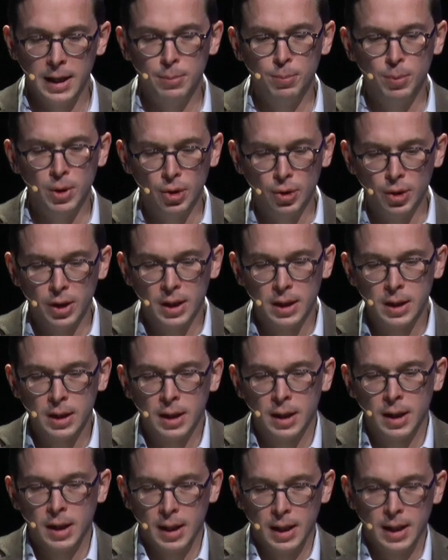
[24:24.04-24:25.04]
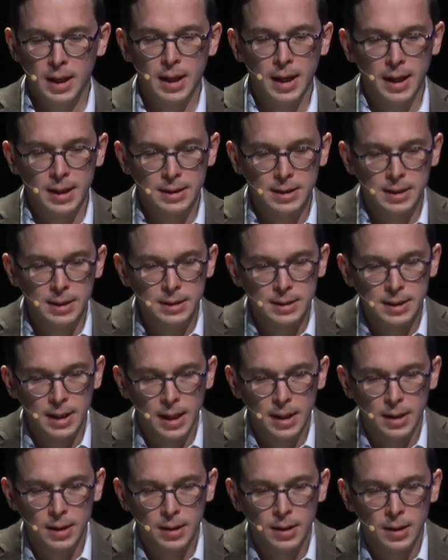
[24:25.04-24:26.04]
Munich in
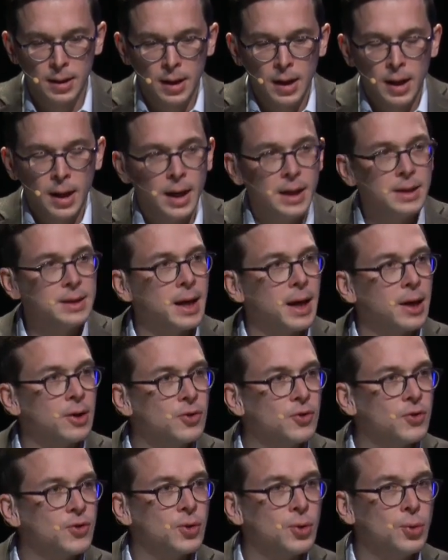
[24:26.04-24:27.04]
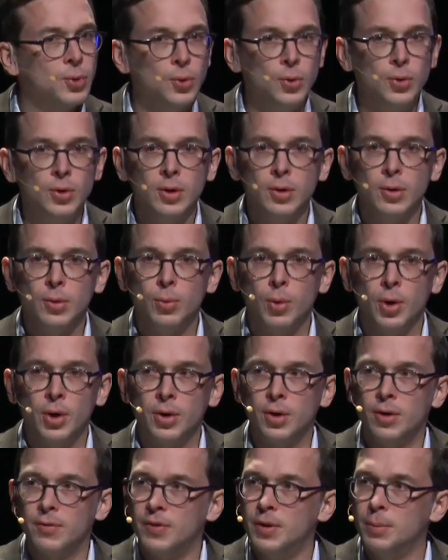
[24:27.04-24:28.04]
1910. And Ernst Kühnel, one
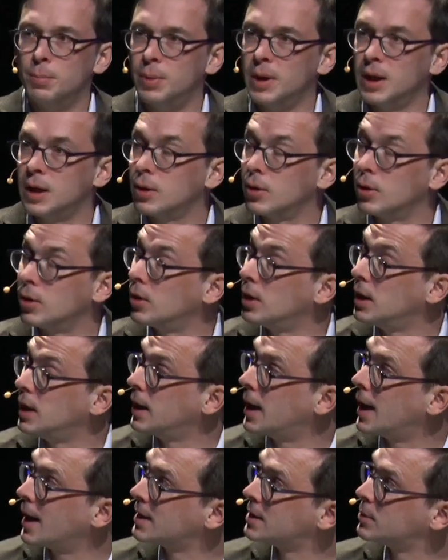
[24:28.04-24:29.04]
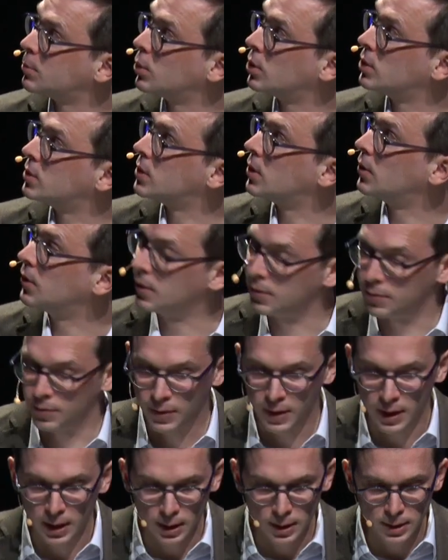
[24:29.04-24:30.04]
of the big early experts on the
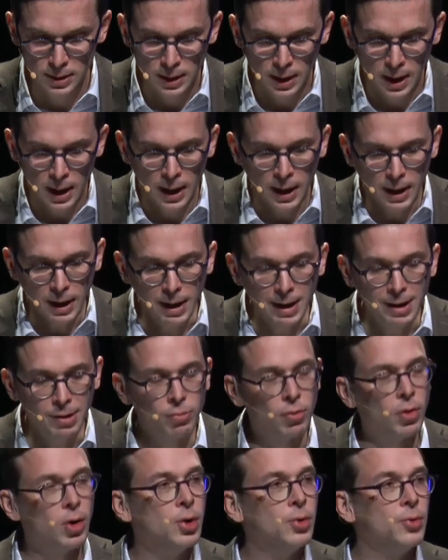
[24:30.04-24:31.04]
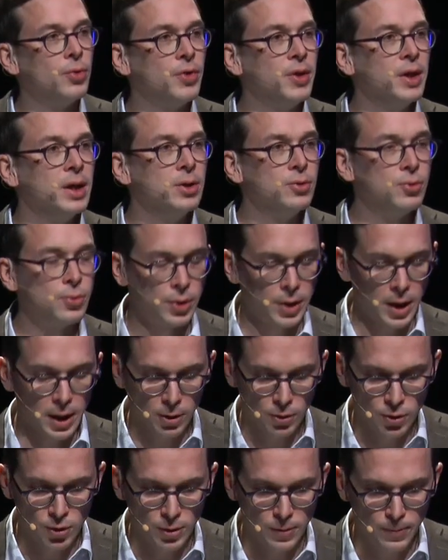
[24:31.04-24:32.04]
field, he wrote the
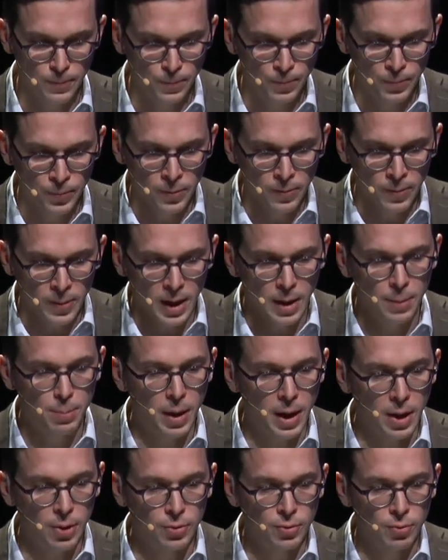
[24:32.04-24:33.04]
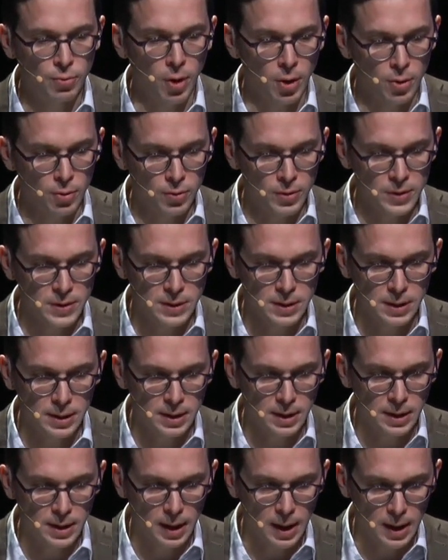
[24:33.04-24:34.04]
introduction about rock crystal
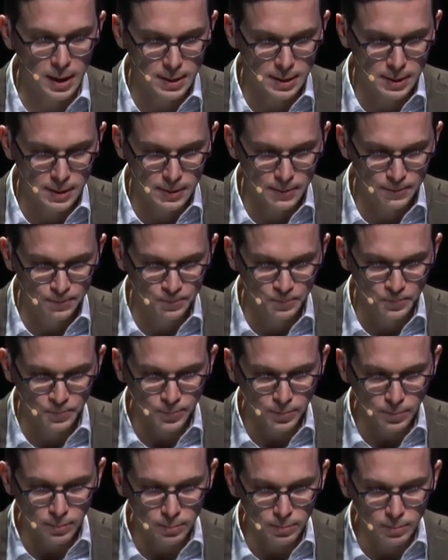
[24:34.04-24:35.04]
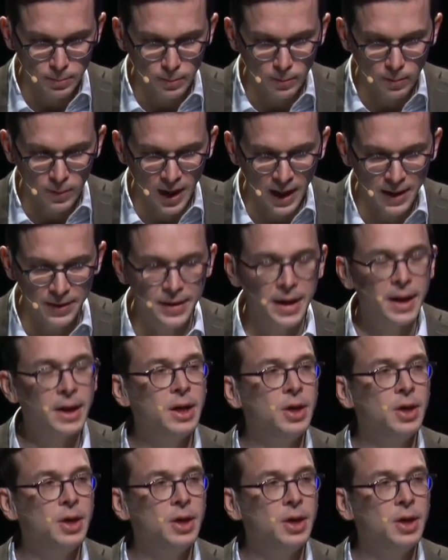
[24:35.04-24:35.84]
and glass. And there he